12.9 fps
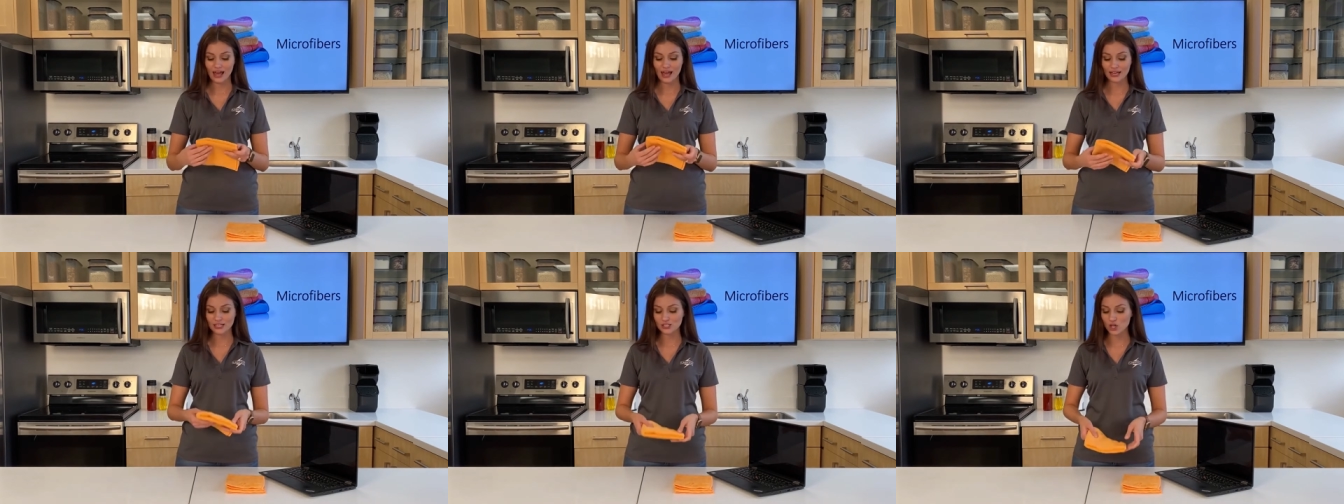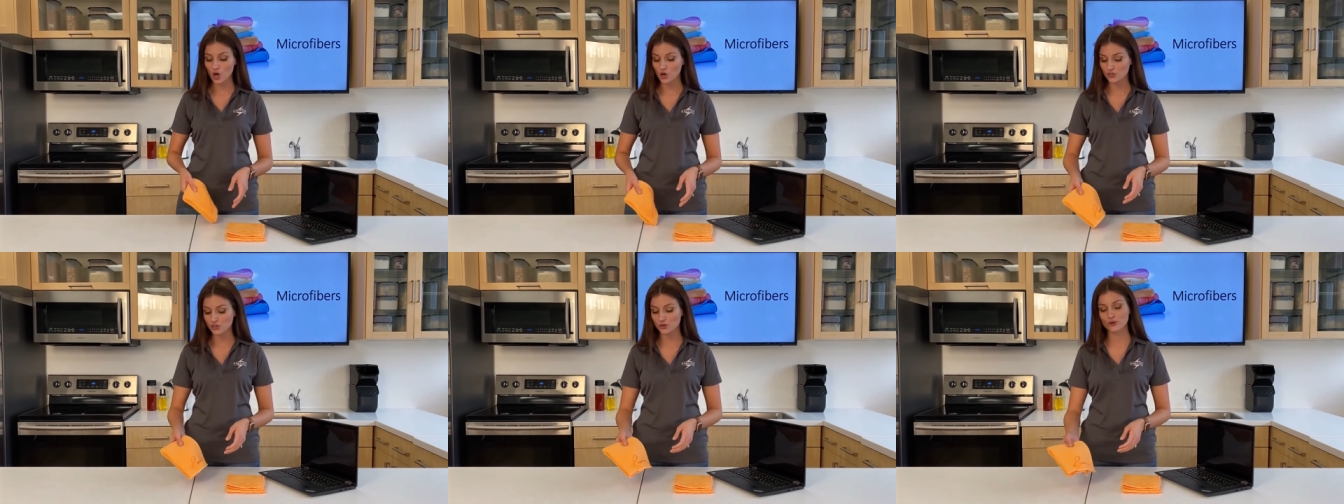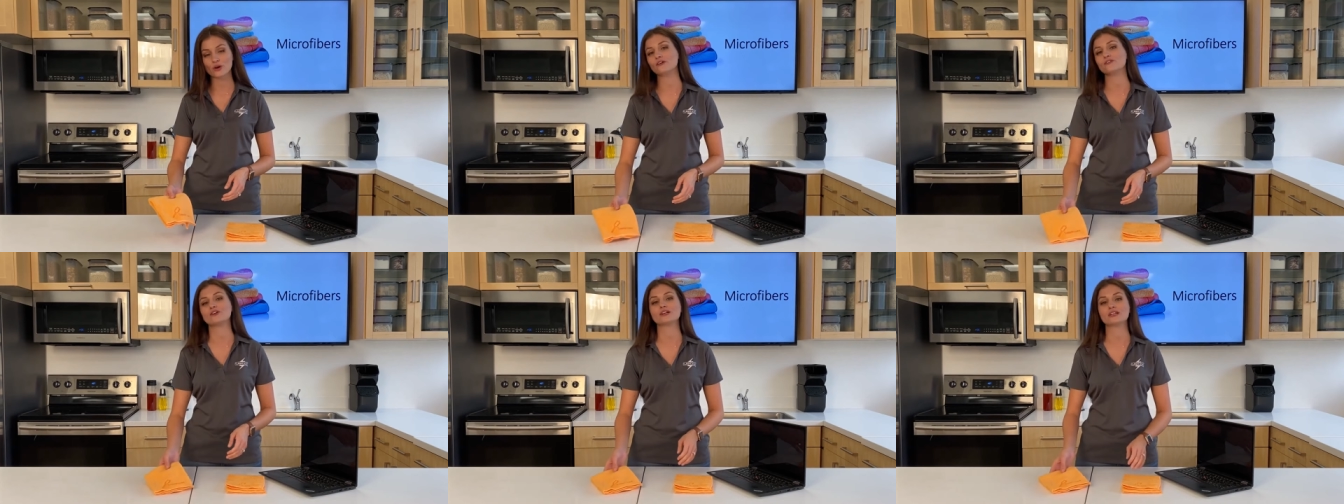And it's also great
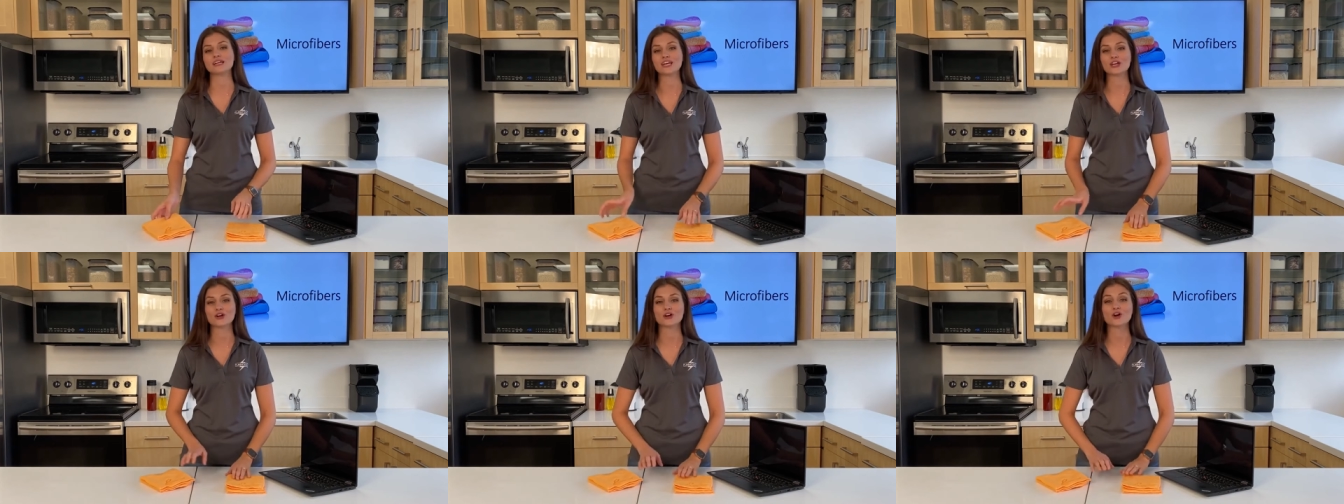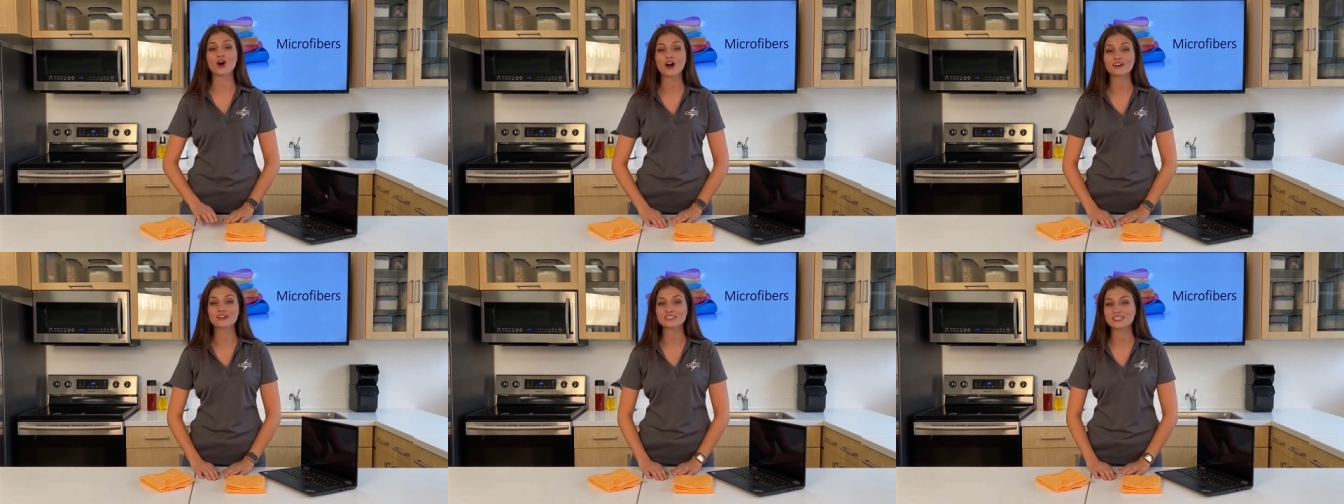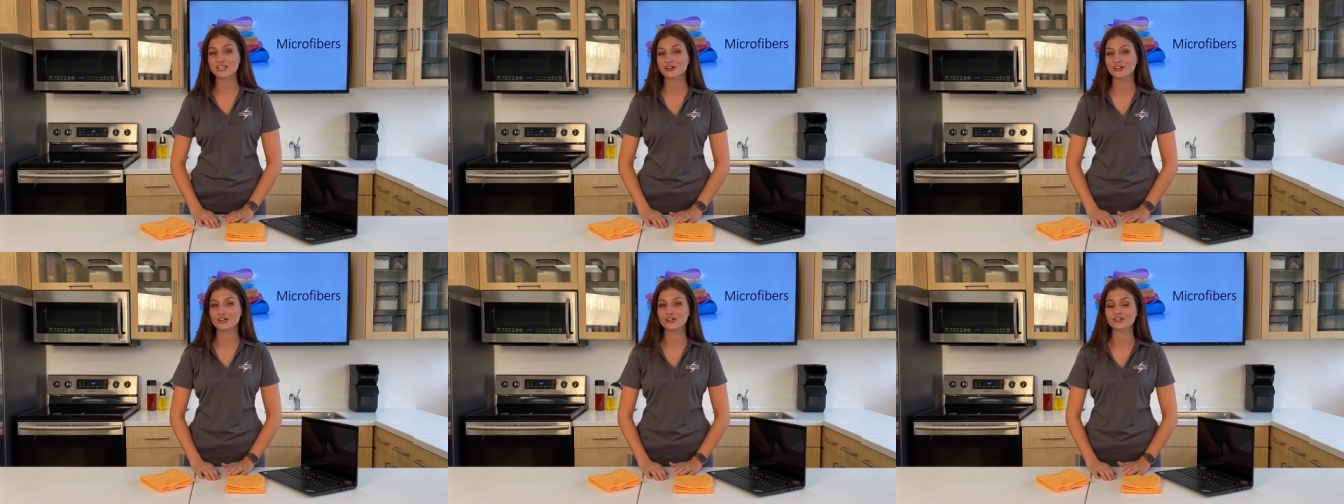for cleaning your car
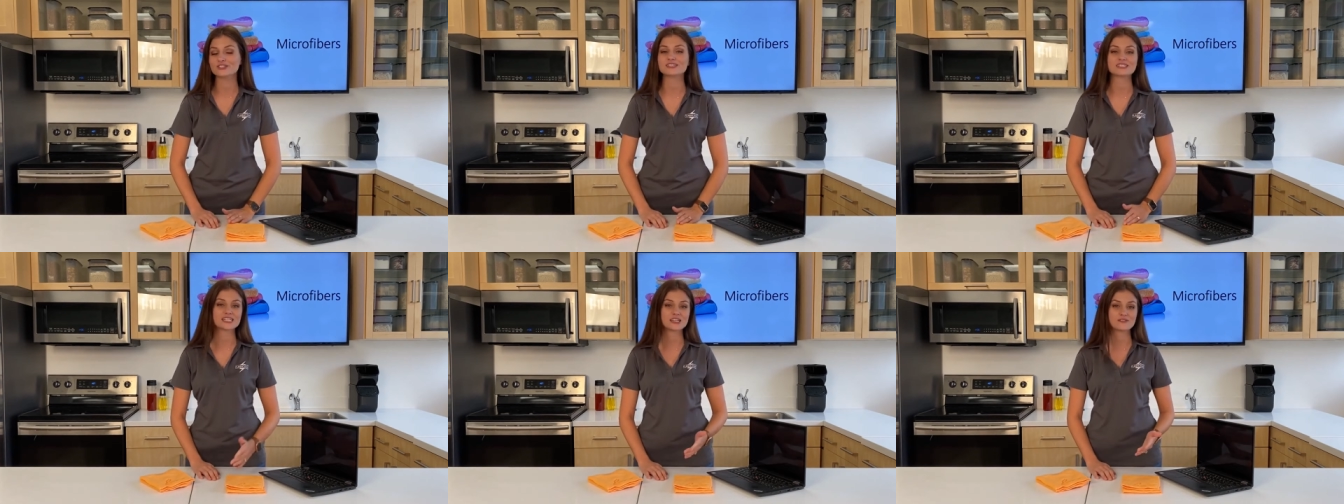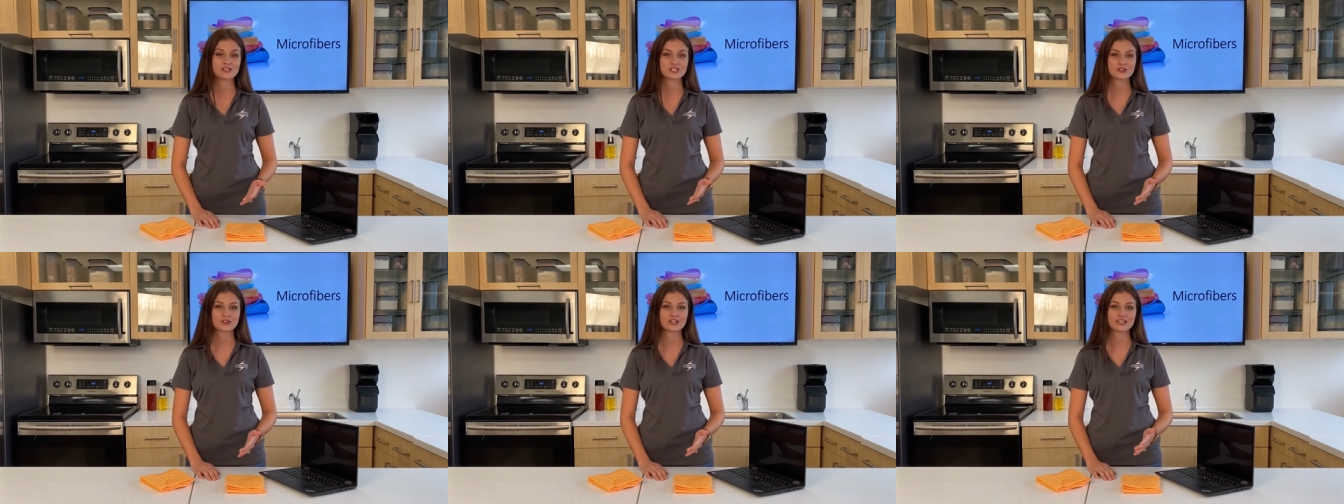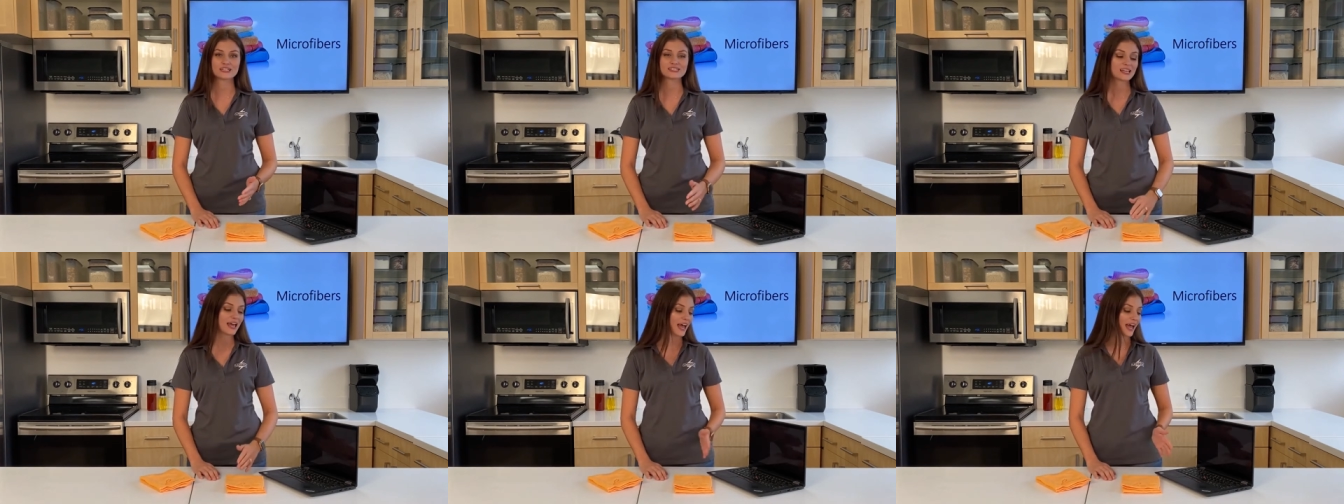interiors, TV screens,
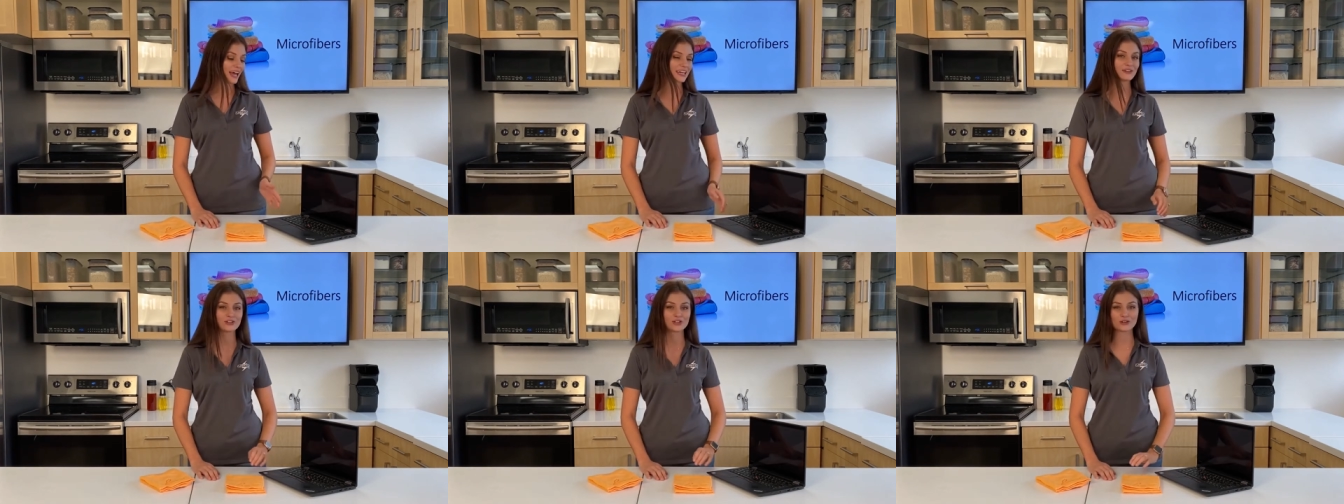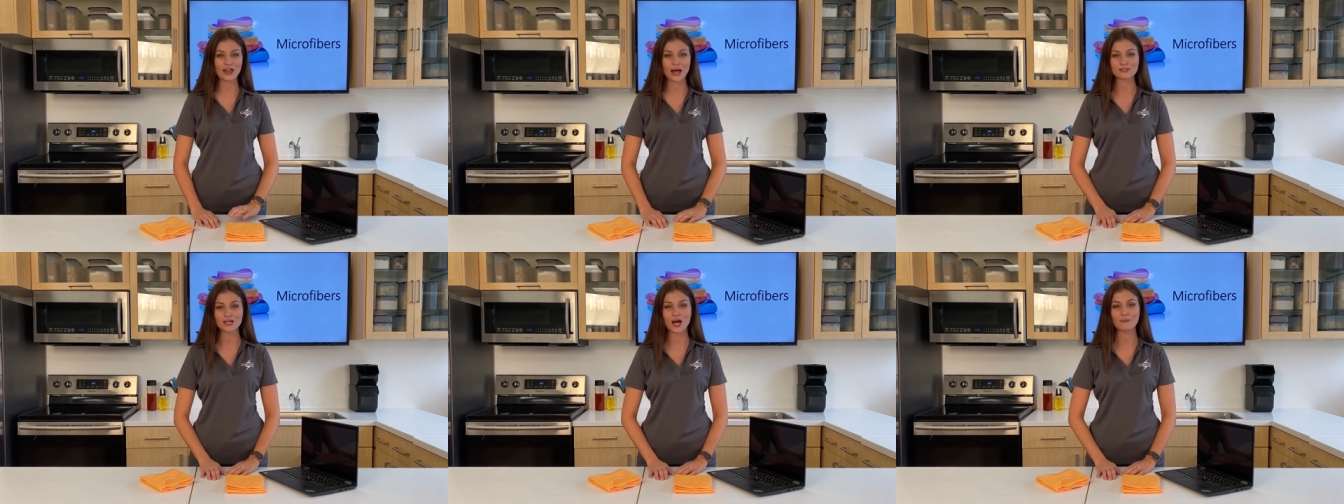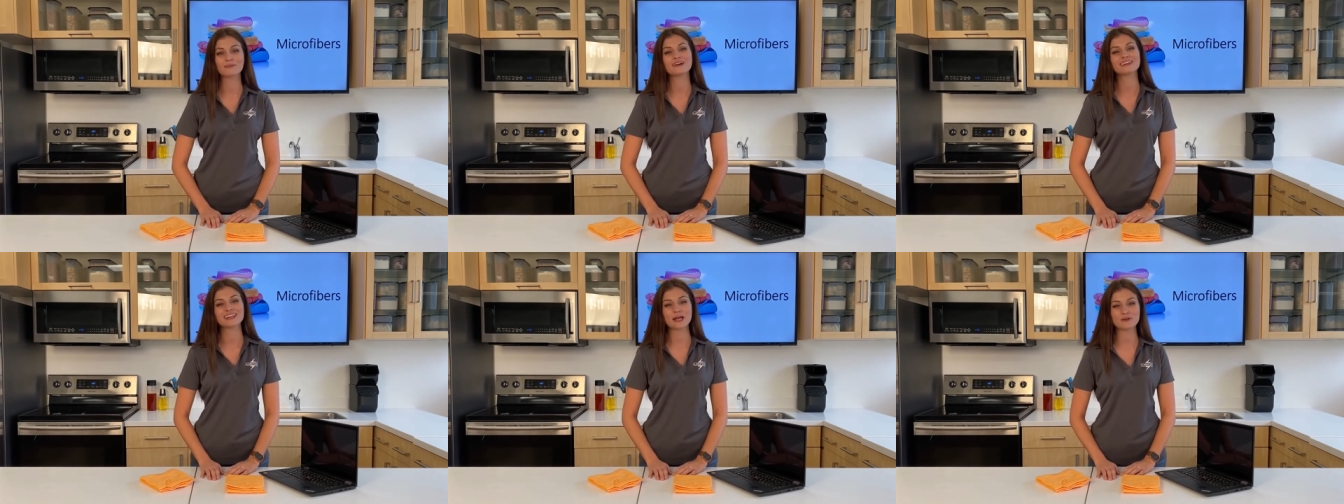and even your laptop.
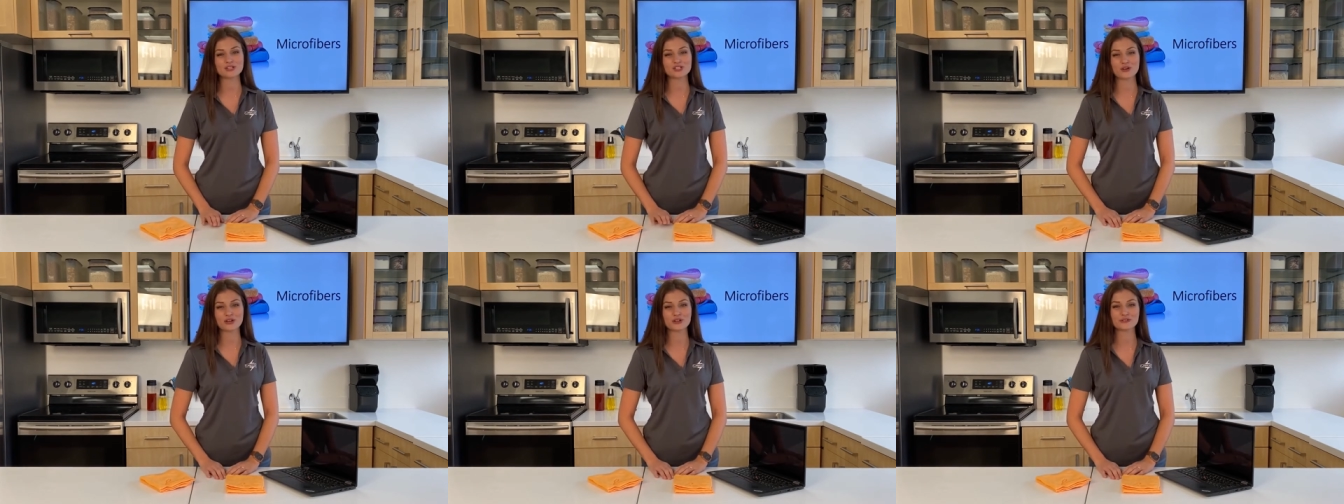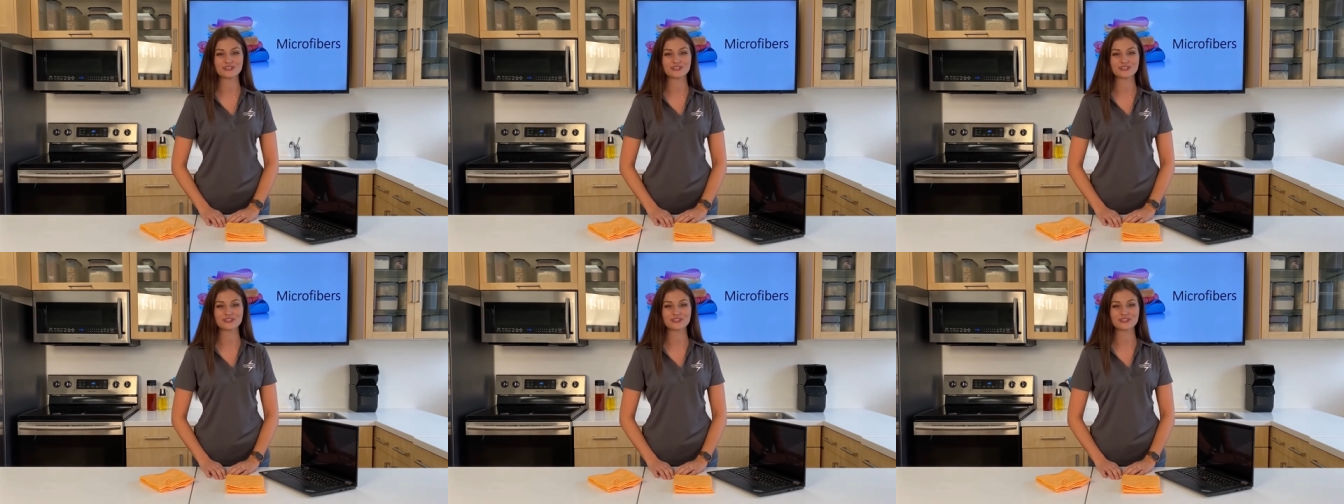Let me show you.